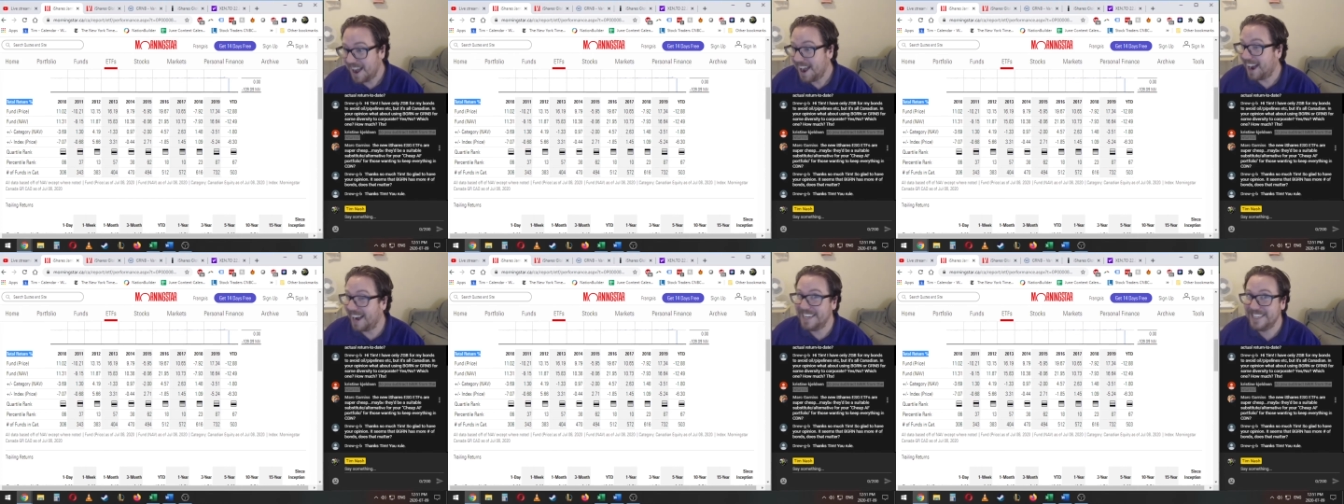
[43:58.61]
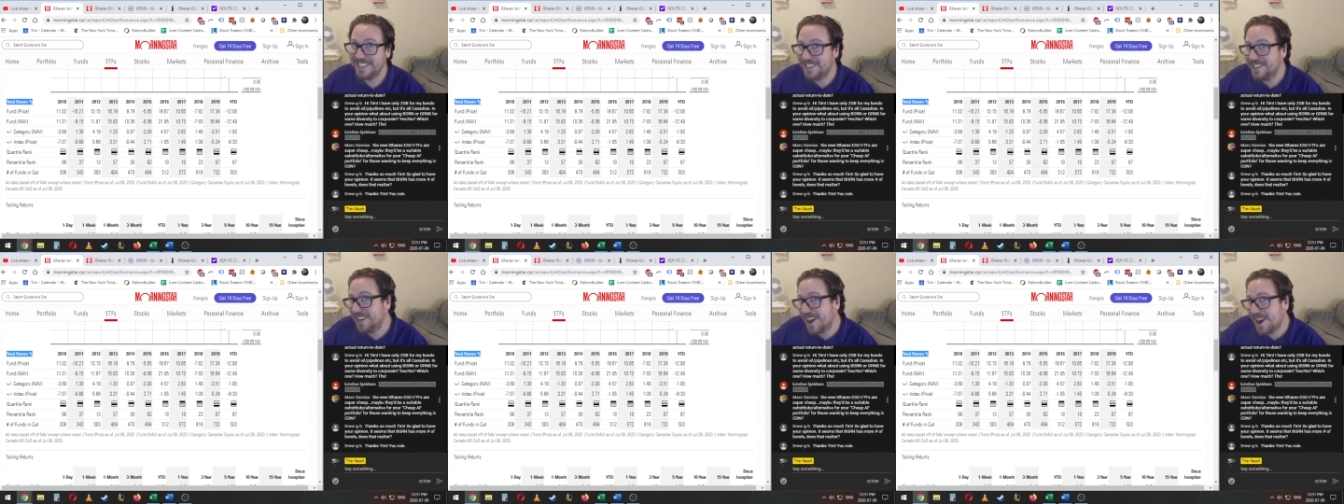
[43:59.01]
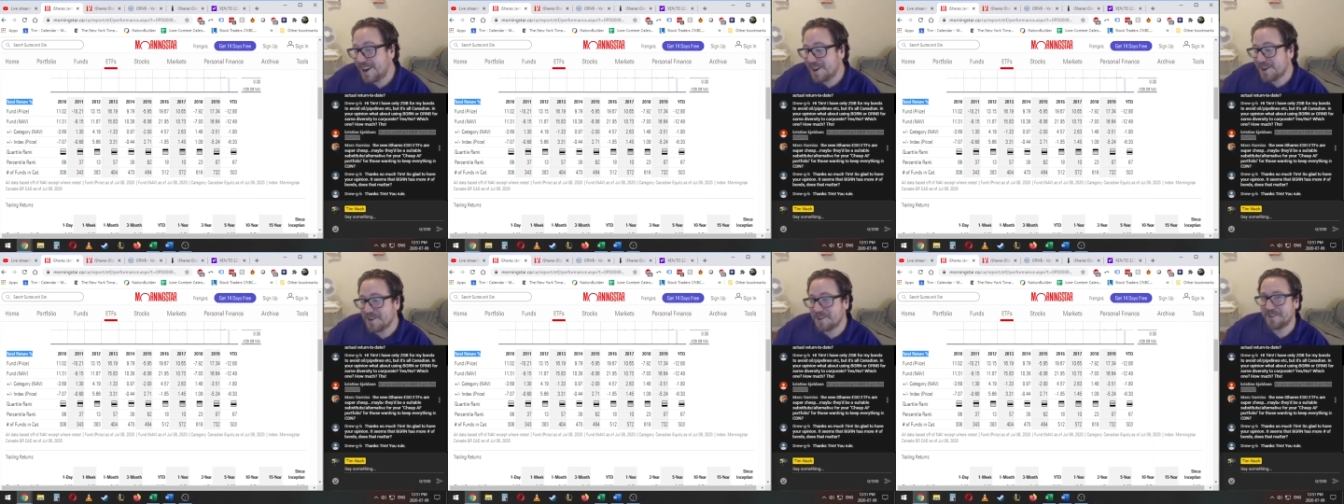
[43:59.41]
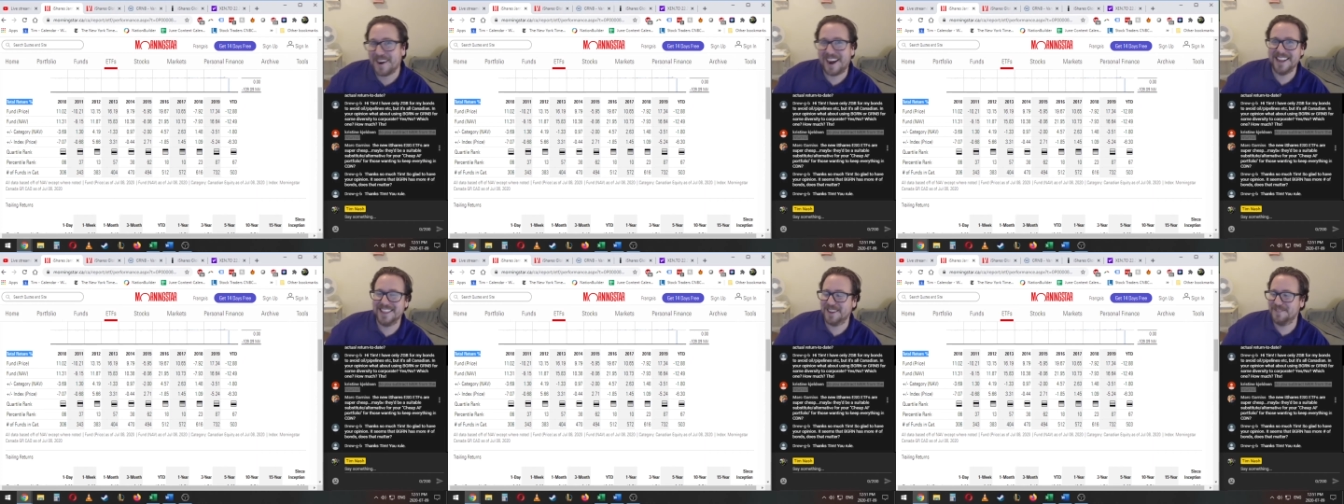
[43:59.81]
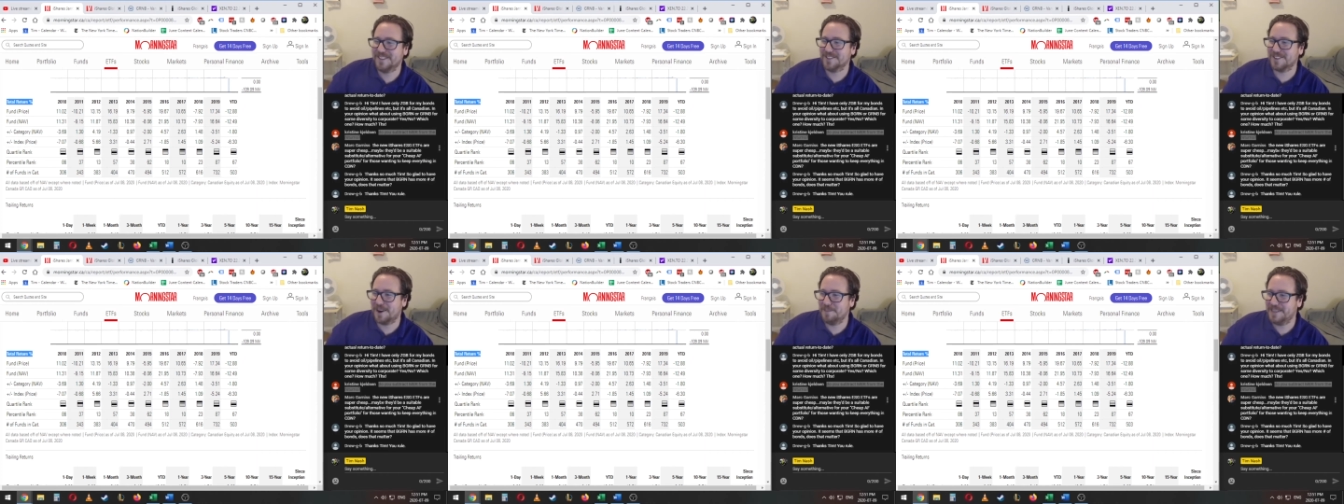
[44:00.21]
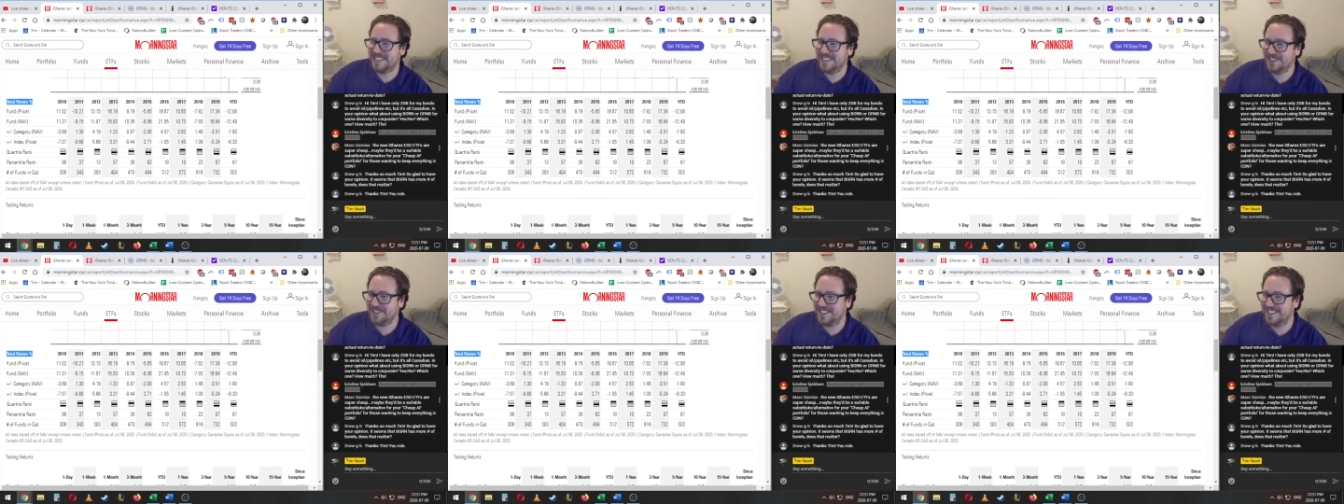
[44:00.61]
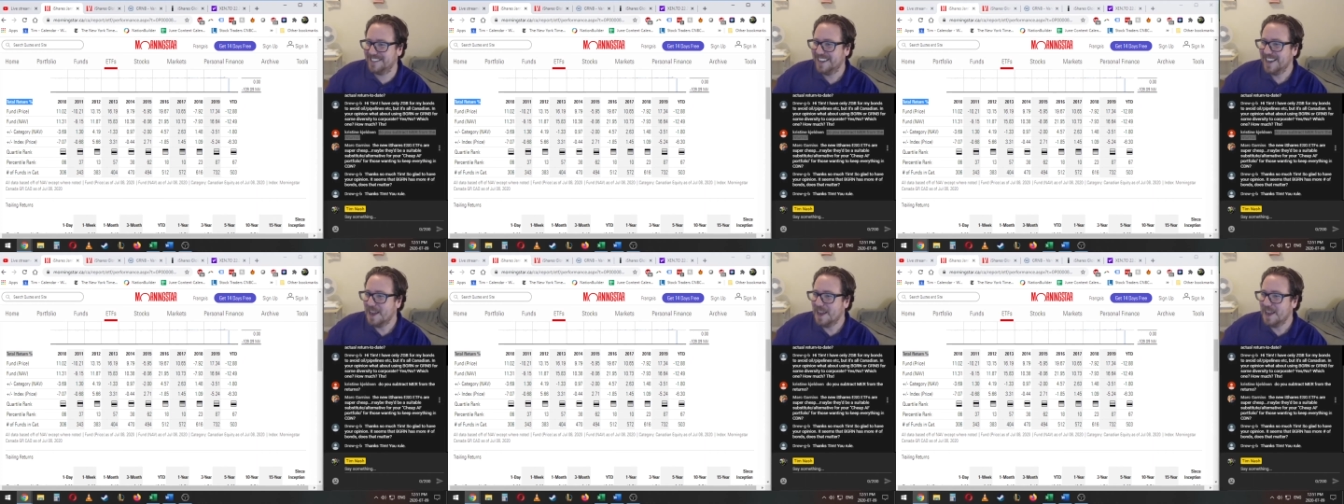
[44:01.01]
I know, I love this competition.